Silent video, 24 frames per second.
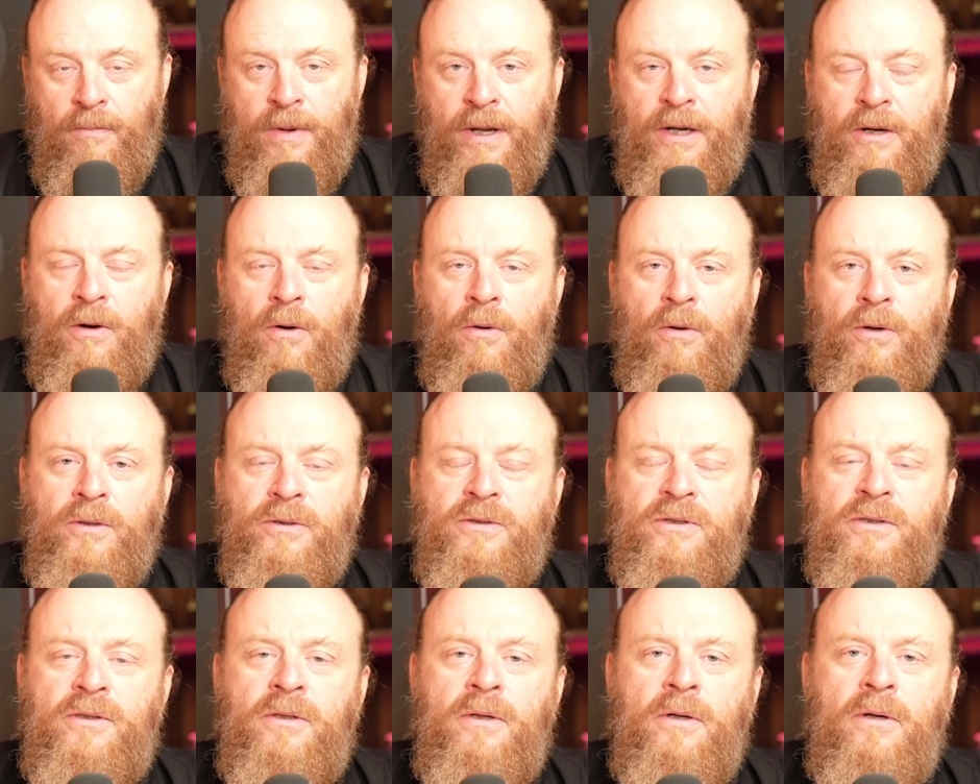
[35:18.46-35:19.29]

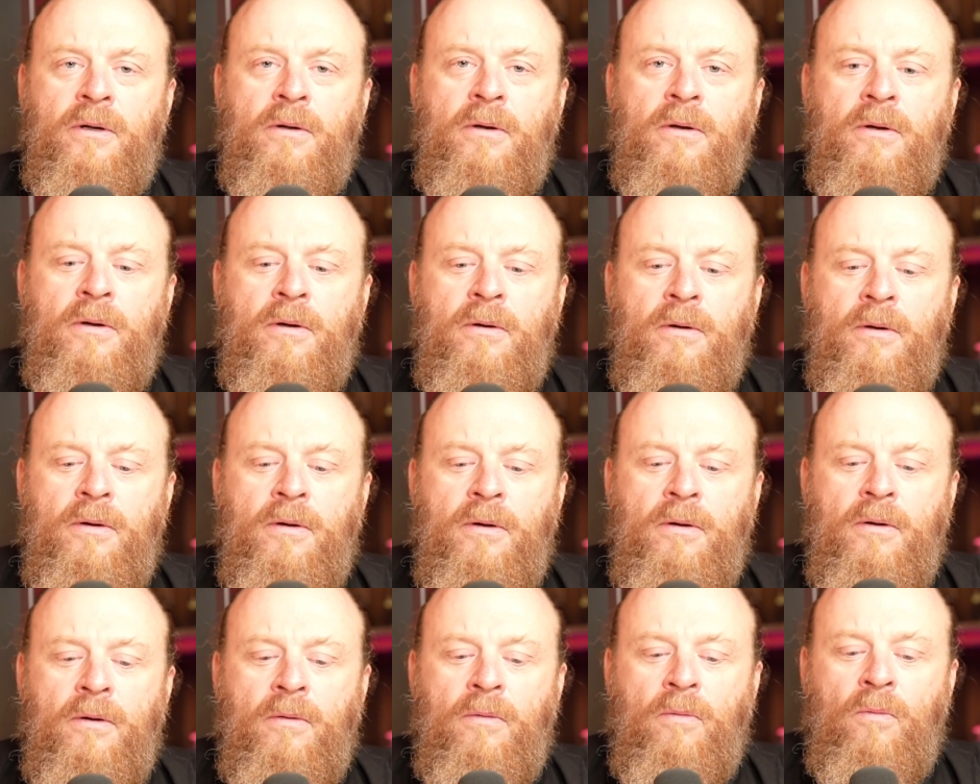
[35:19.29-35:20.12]
Because
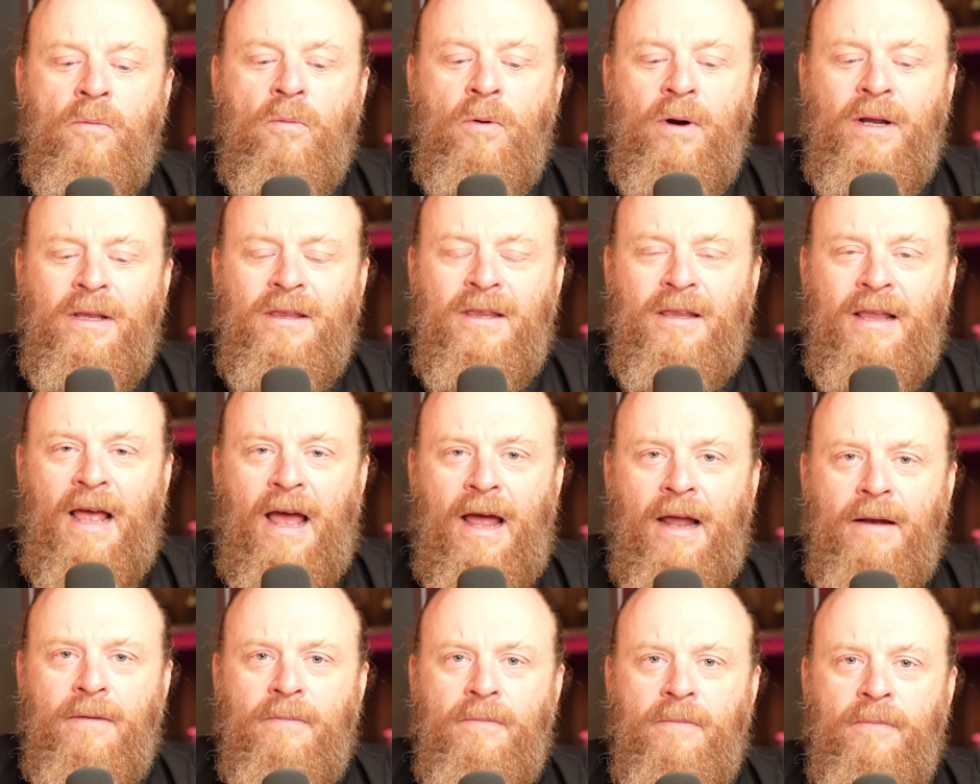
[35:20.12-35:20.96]
with
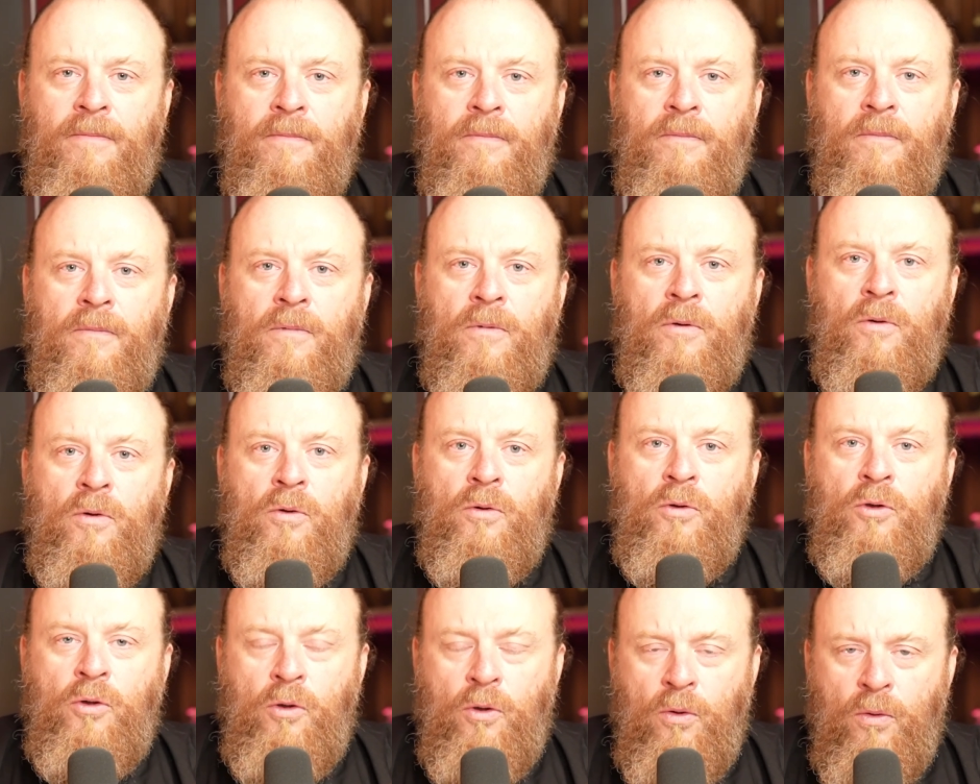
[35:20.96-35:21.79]
that,
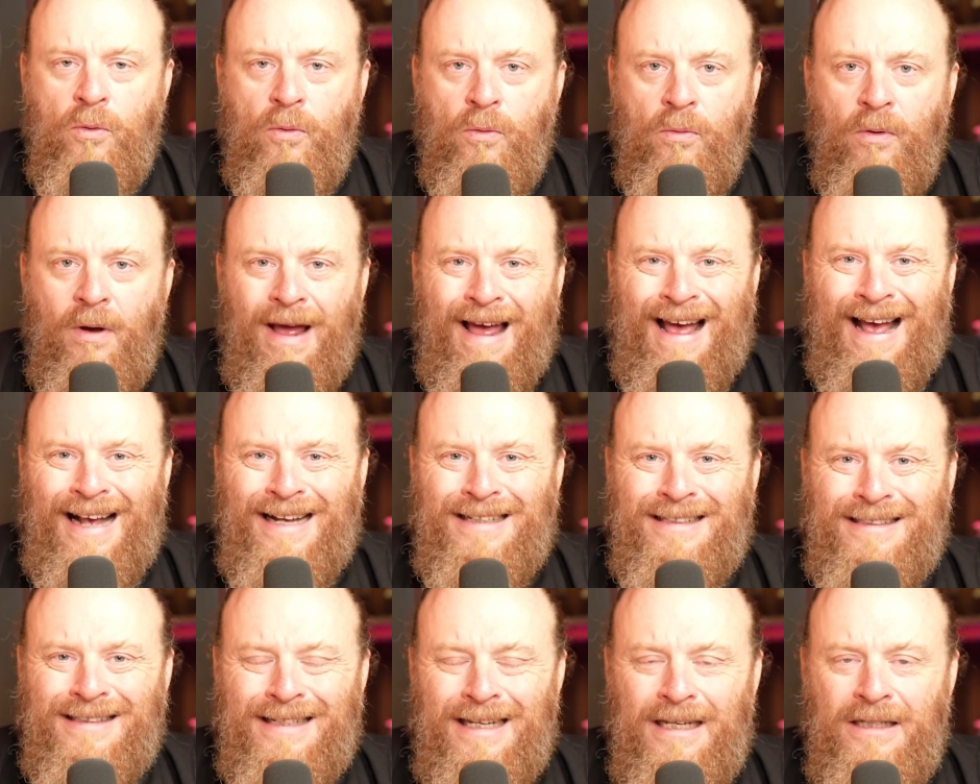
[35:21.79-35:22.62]
you
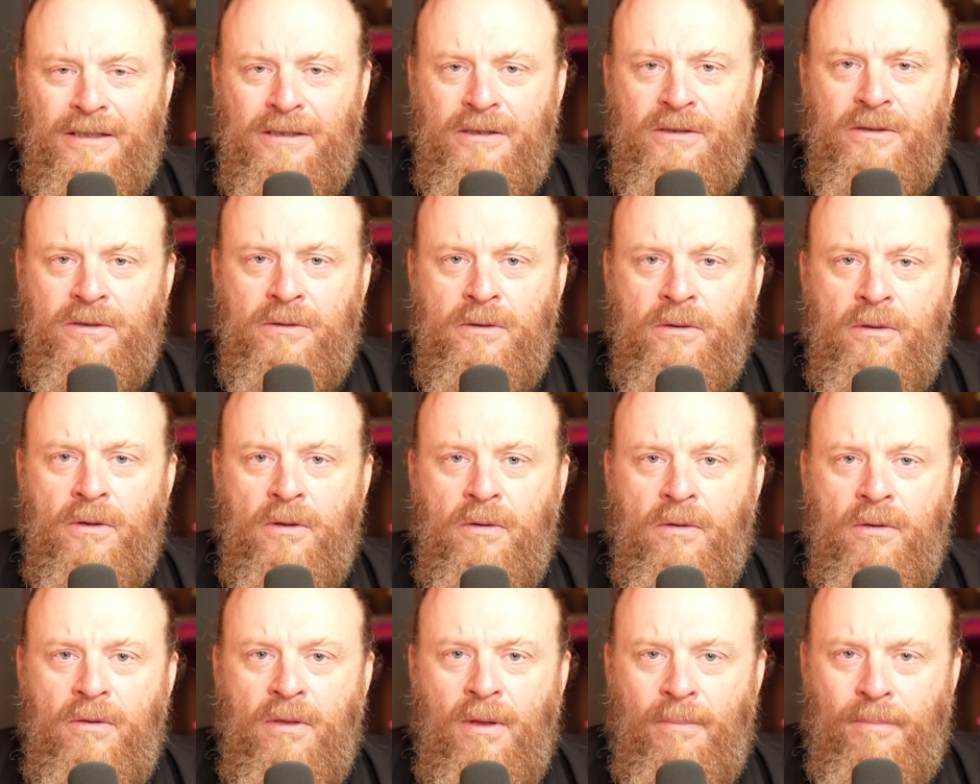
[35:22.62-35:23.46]
access
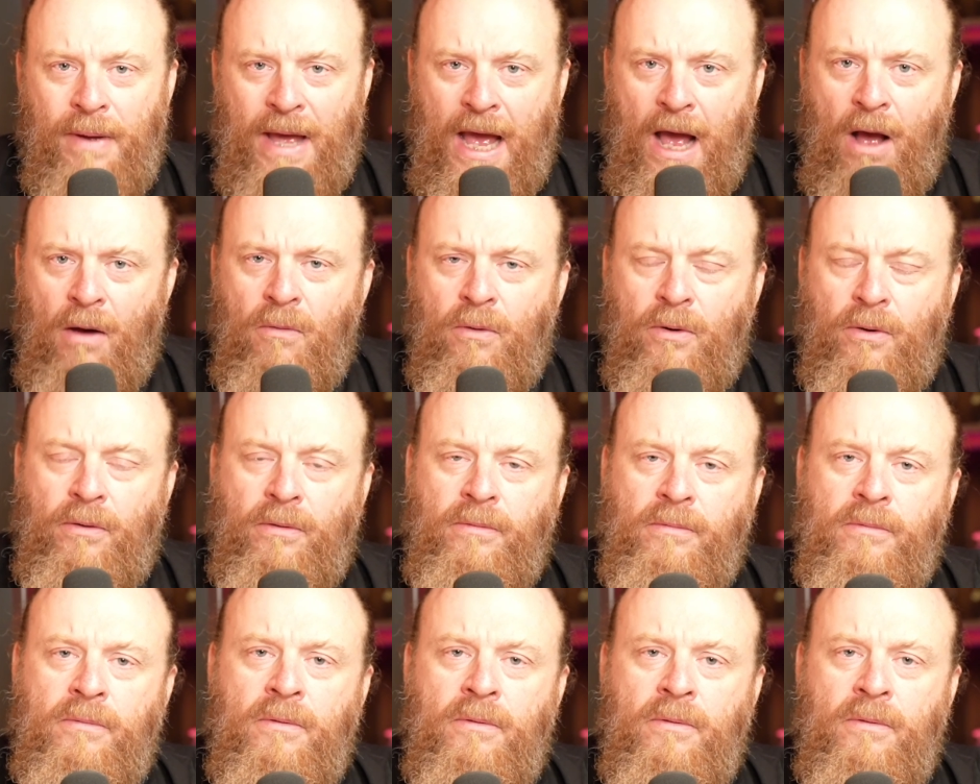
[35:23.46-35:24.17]
the power.